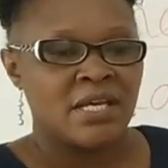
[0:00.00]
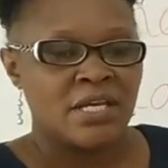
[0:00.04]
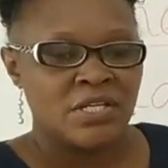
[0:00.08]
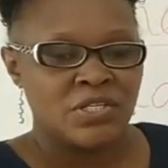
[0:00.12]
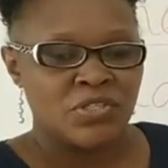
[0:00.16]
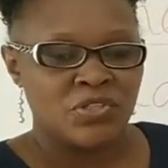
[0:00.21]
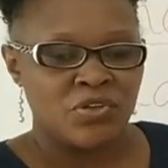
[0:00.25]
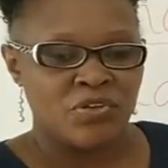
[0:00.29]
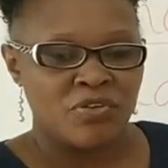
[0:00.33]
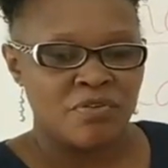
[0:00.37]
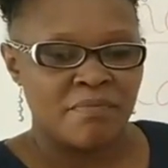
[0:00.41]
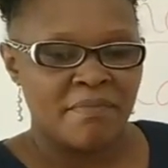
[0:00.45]

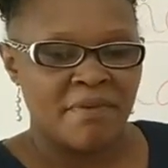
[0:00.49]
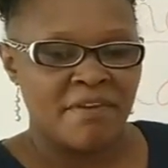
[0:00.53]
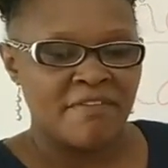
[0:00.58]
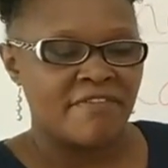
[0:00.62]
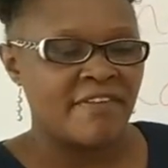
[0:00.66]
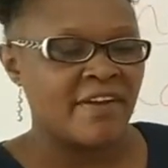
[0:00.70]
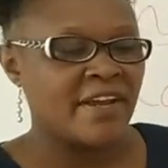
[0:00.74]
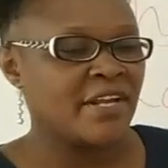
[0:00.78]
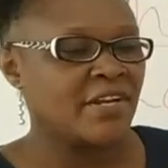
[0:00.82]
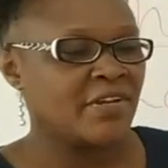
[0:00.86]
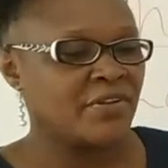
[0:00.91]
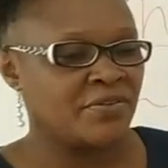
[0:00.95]
So you may
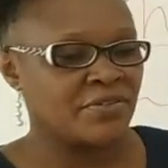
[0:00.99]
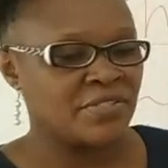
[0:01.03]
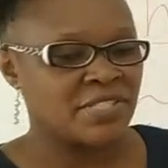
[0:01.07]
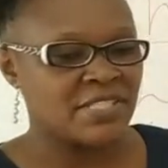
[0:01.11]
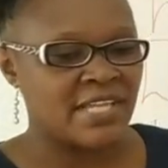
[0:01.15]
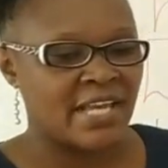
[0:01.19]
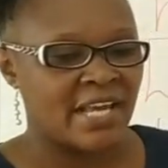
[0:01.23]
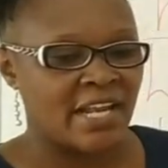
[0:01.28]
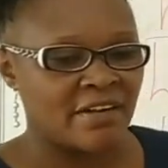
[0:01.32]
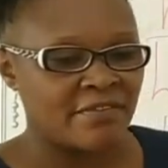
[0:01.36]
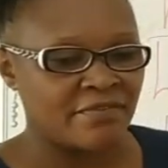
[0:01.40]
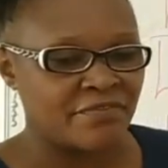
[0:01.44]
find
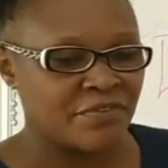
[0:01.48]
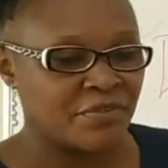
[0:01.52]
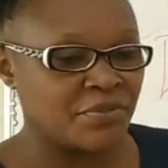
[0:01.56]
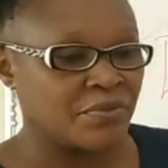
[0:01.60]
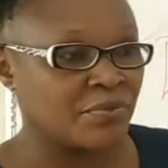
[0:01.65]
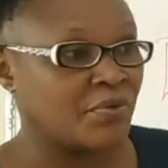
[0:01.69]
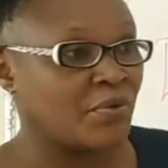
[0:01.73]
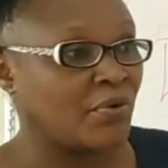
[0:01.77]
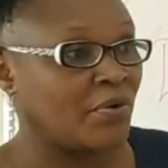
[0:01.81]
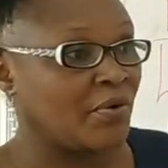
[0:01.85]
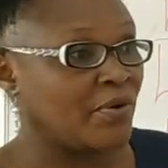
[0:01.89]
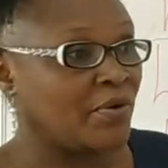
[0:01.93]
yourself, you
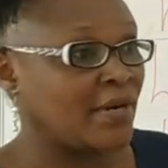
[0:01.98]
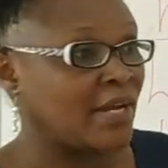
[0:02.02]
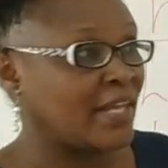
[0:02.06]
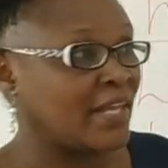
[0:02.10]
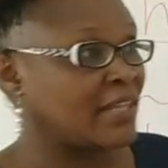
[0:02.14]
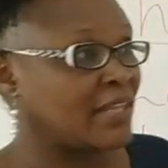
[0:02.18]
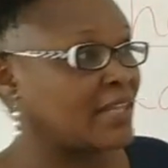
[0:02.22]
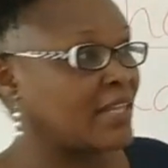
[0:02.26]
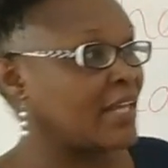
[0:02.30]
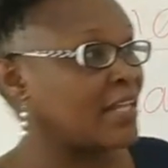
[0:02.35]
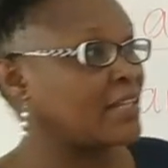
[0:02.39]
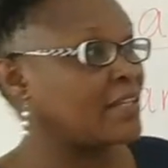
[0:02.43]
go
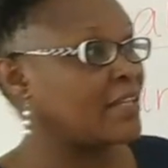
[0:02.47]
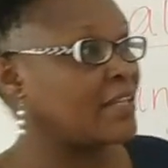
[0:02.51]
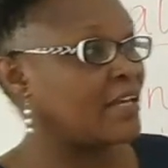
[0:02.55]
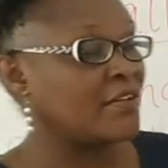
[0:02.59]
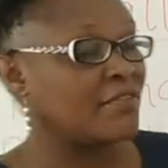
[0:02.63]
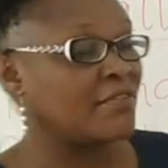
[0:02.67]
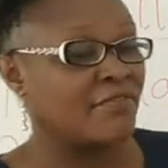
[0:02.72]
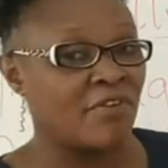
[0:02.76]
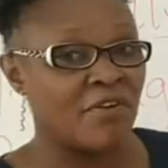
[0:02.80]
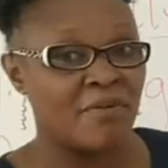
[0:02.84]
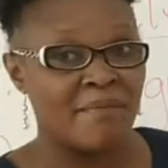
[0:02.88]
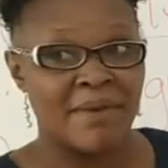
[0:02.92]
and then the
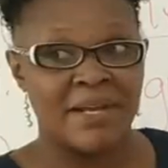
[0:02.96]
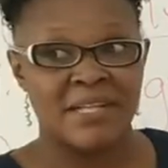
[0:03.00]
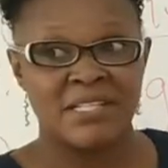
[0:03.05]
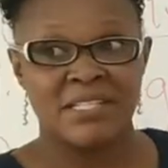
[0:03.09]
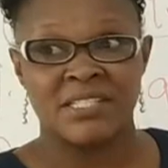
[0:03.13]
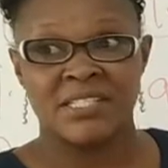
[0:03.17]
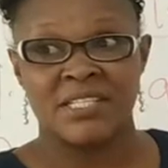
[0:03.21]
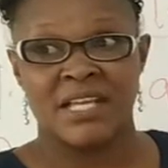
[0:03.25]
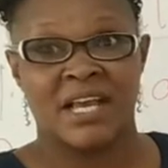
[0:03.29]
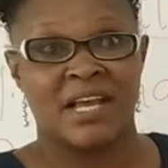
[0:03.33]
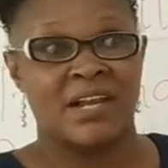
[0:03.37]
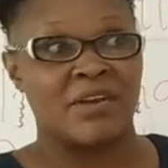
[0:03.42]

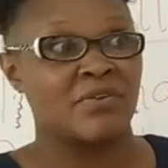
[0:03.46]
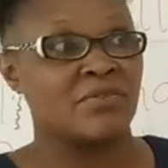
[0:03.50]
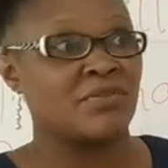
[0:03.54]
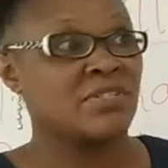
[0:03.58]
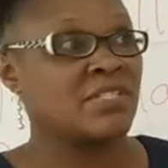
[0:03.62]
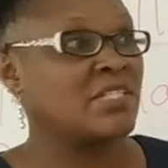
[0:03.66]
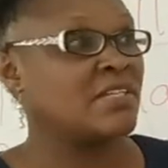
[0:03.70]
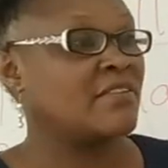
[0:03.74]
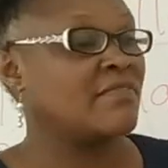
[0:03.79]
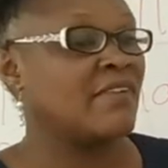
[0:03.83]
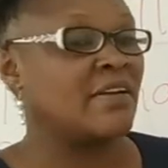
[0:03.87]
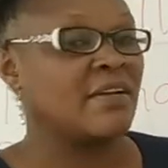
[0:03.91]
informants are
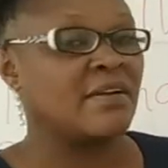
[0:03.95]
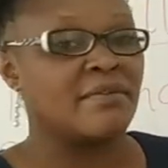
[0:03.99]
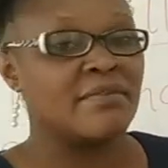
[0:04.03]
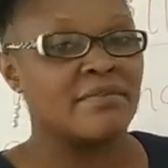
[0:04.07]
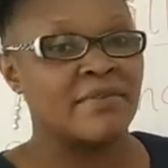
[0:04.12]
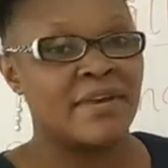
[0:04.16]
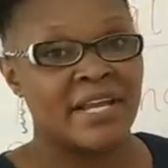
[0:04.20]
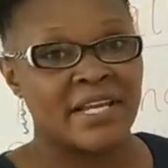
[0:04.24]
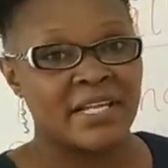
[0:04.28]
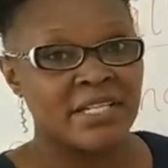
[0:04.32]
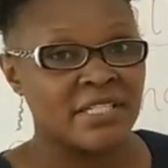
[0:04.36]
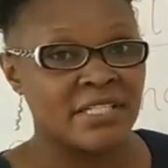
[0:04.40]
not even
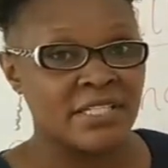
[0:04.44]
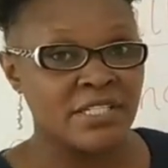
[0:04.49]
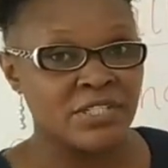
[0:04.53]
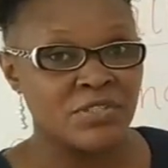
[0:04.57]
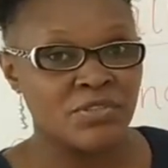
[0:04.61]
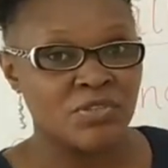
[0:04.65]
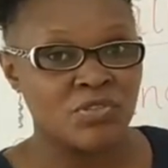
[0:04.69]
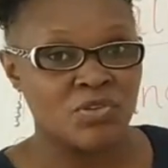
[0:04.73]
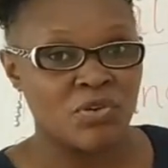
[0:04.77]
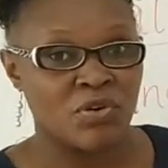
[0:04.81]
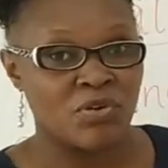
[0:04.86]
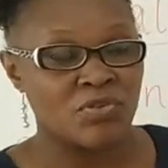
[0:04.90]
ready
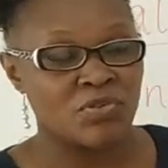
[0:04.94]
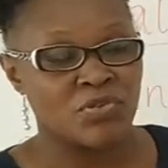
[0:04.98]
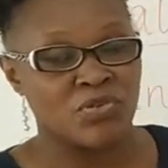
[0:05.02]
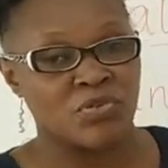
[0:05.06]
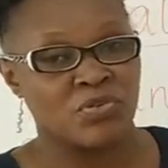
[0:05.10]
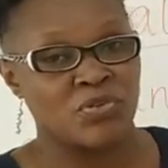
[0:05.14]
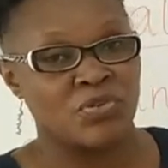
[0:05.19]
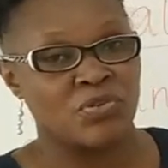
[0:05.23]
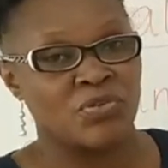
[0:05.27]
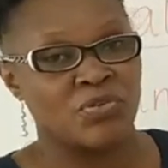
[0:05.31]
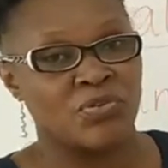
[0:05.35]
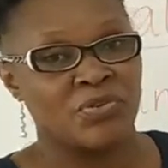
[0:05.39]
to talk
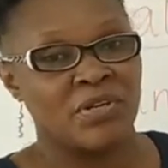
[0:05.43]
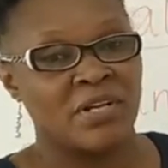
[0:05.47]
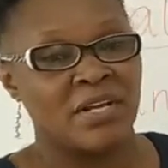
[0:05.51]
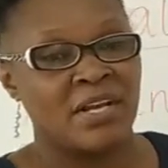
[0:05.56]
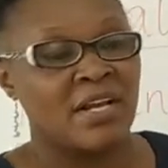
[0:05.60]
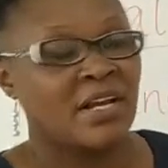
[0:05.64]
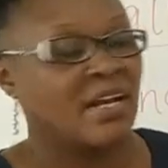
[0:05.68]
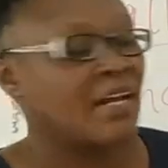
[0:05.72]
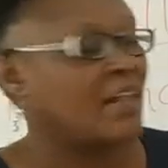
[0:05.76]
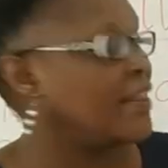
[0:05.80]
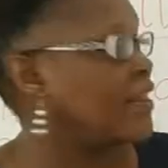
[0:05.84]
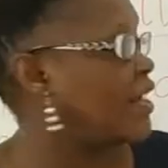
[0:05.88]
to you.
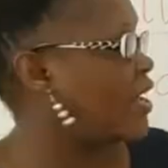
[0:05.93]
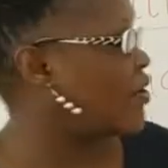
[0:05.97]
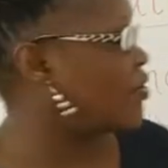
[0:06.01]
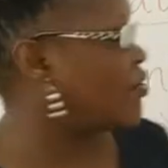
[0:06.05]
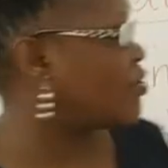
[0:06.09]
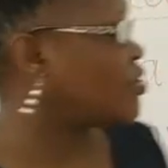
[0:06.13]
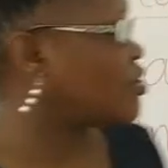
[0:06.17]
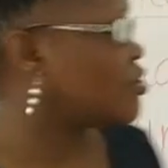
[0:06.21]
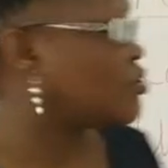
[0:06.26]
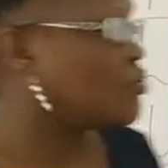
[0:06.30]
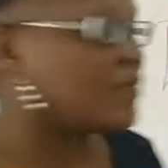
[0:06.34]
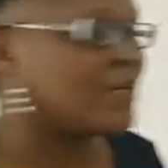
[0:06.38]
They are
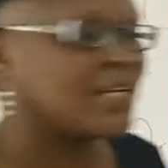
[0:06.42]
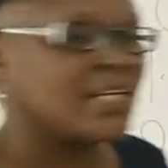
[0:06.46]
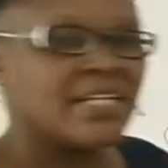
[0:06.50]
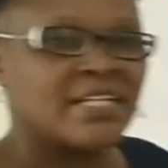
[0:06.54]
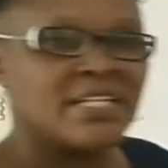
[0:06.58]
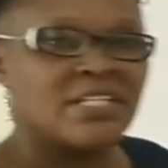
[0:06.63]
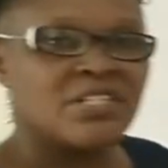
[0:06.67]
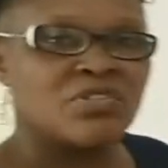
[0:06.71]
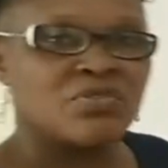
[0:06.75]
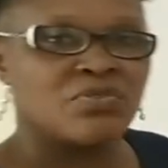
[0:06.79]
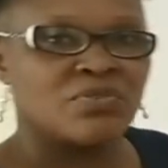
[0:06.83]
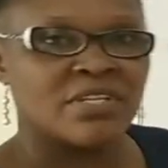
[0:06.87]
not
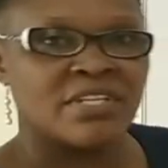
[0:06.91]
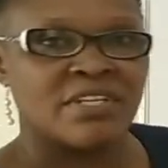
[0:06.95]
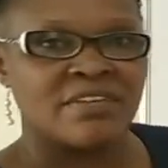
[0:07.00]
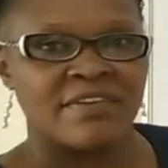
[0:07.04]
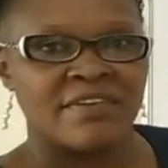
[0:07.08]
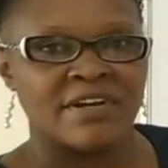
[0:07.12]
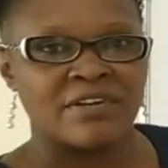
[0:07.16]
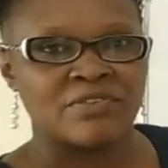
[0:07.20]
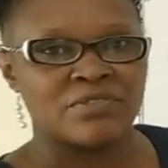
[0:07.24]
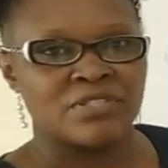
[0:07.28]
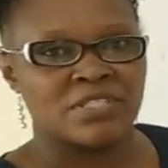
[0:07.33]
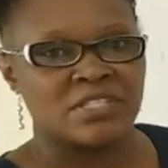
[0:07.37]
willing to give
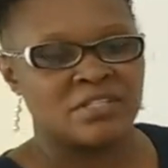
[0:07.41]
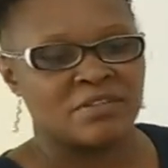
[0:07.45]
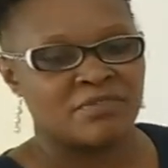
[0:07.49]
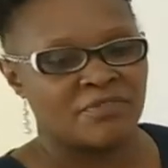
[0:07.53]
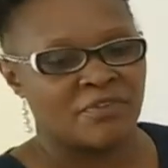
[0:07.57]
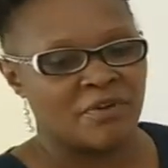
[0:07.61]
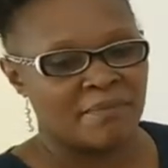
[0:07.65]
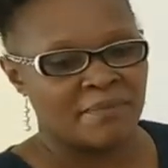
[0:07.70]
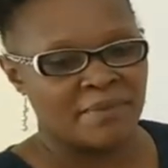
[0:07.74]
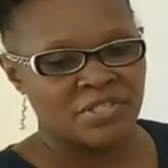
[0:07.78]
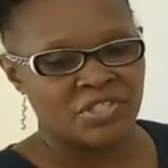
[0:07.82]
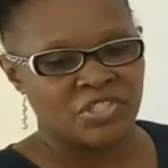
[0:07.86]
out
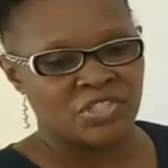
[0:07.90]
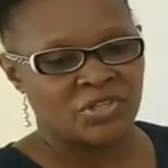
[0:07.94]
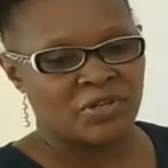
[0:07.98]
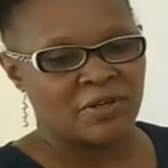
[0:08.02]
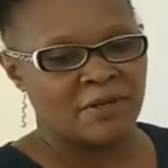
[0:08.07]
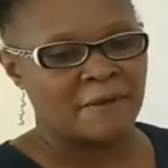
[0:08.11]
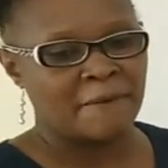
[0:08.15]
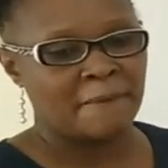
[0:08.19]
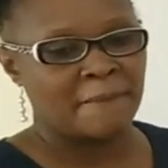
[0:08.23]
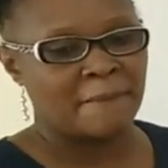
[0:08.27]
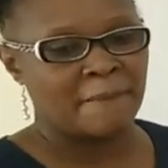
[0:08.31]
information.